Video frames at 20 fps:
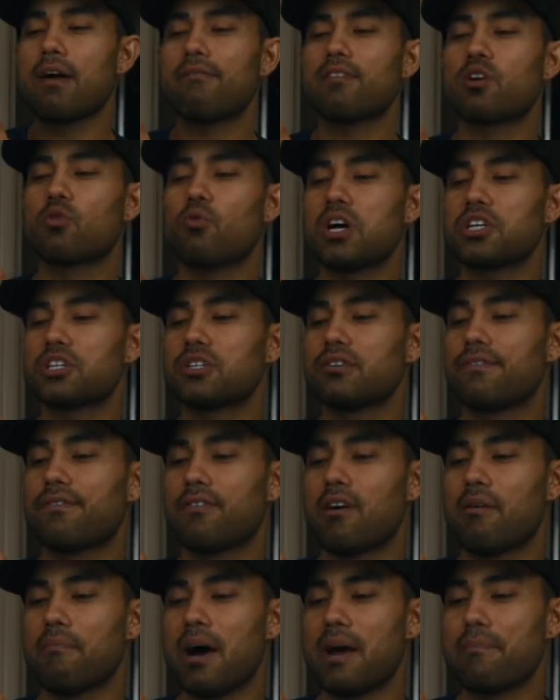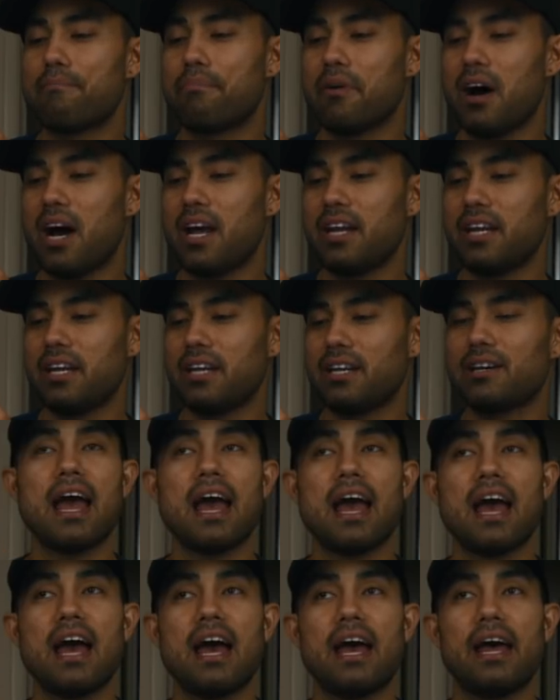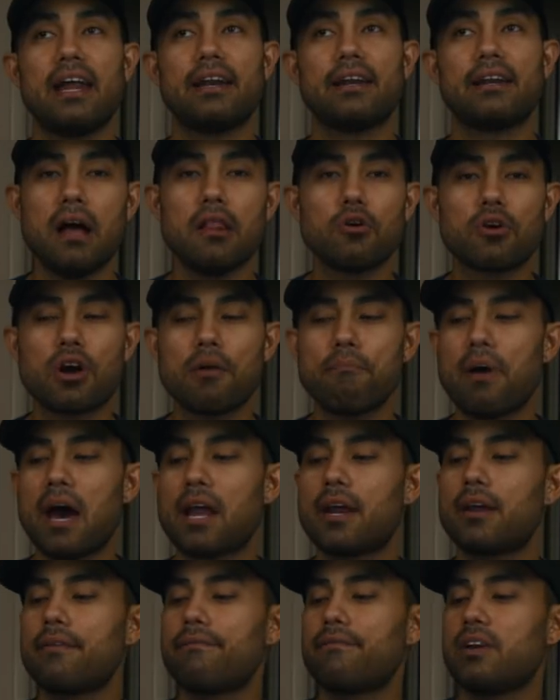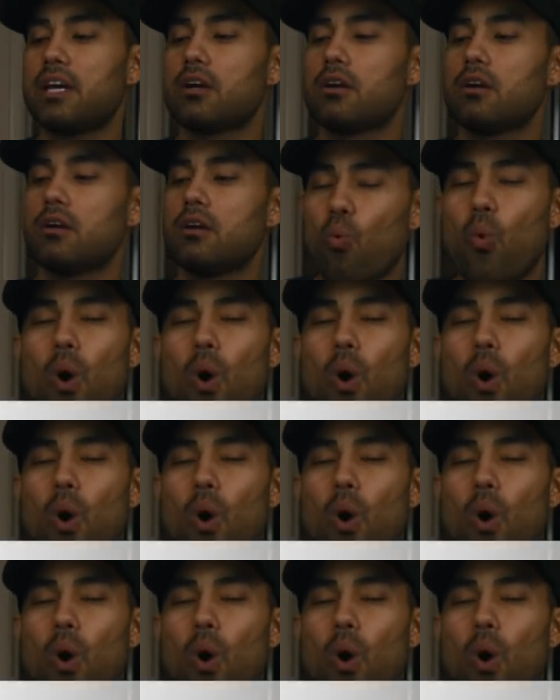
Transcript: We have a question from my buddy and fellow competitive eater,